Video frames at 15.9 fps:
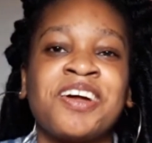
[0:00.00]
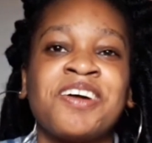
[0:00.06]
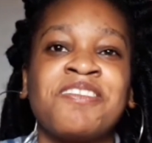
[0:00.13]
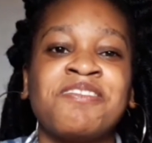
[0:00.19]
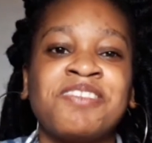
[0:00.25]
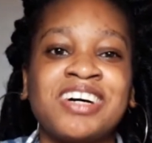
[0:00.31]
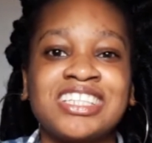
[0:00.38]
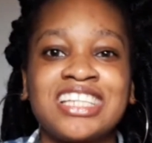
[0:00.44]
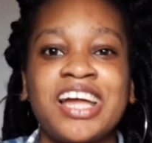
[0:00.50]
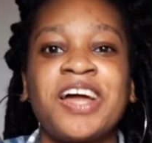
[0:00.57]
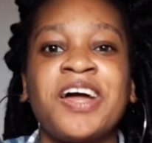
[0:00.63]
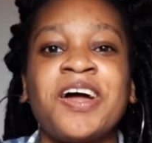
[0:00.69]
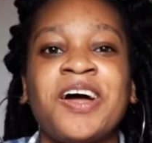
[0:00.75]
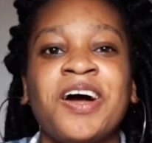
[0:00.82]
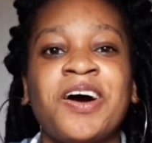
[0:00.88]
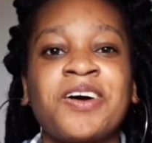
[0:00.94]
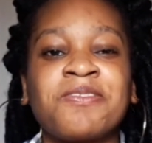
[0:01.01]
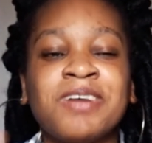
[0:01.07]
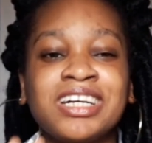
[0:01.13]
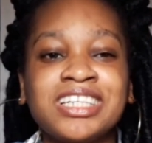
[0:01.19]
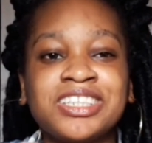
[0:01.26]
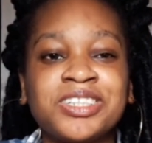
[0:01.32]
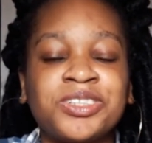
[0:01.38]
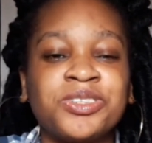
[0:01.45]
but
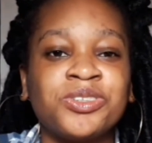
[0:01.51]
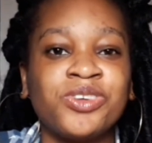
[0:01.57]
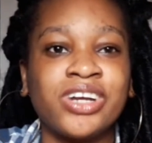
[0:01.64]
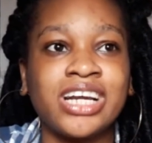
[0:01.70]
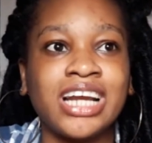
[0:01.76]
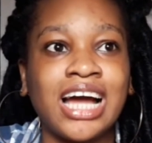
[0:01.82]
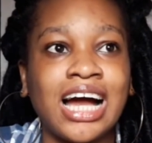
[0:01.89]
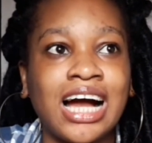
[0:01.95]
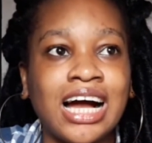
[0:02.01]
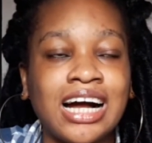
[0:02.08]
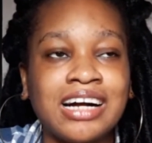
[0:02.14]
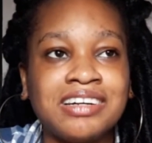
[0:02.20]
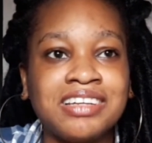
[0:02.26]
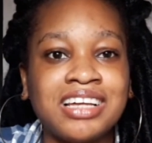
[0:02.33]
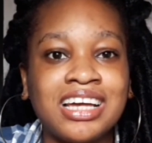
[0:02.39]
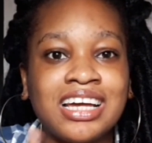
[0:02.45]
Ogbanje children are